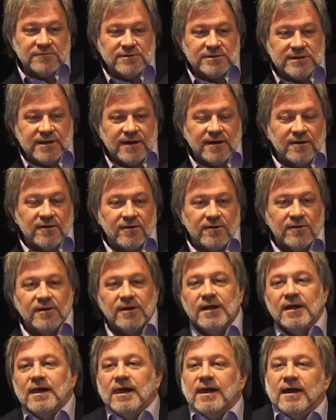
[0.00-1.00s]
every layer.
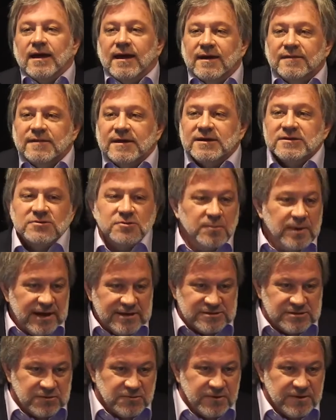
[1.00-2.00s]
And they could do
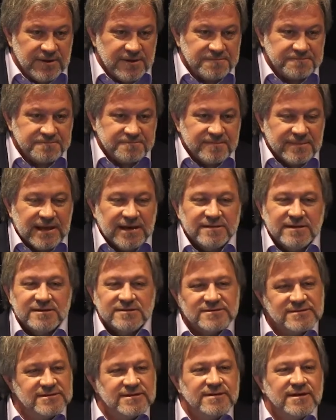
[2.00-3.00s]
magic with it. They
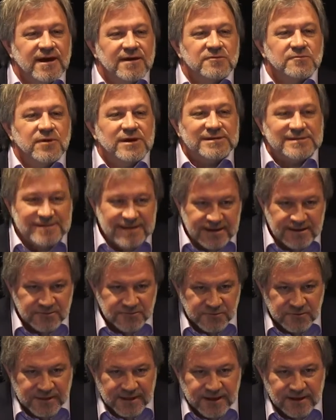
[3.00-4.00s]
just didn't have the right data
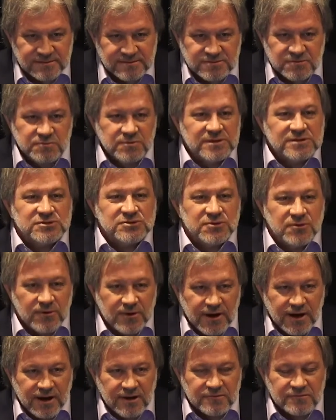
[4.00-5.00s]
for that to really show
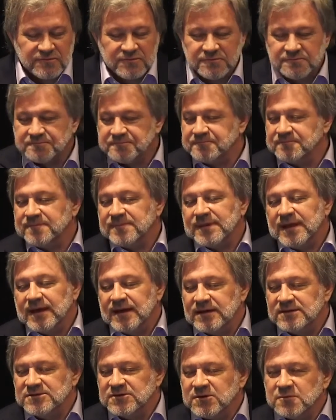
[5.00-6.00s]
it off.
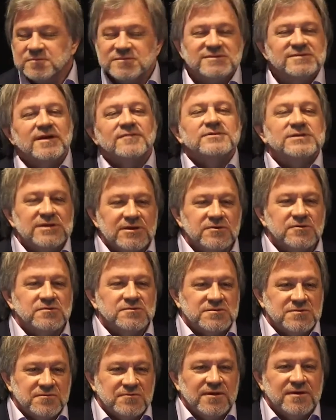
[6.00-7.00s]
It took them 7
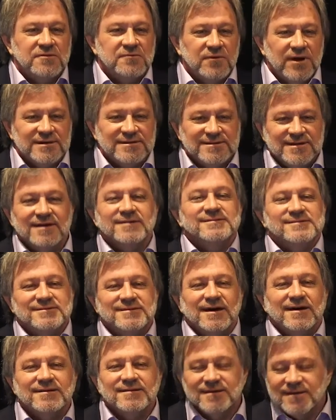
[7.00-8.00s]
years to find the right data
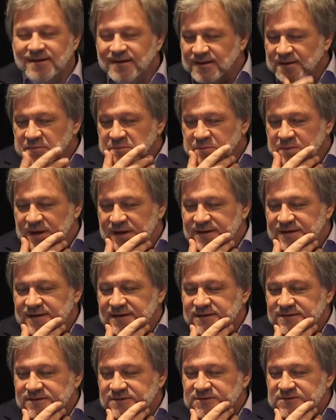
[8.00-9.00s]
set. But
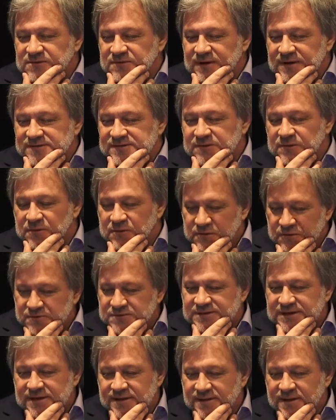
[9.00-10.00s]
in
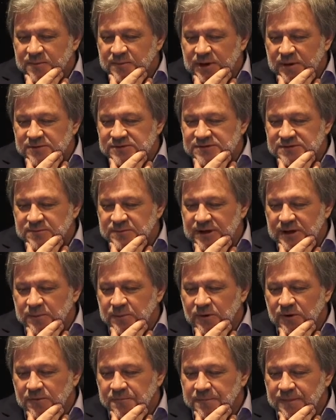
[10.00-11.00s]
2013, they published a
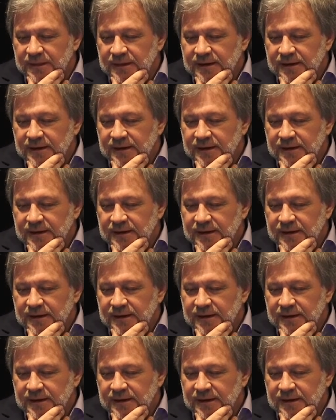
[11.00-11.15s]
paper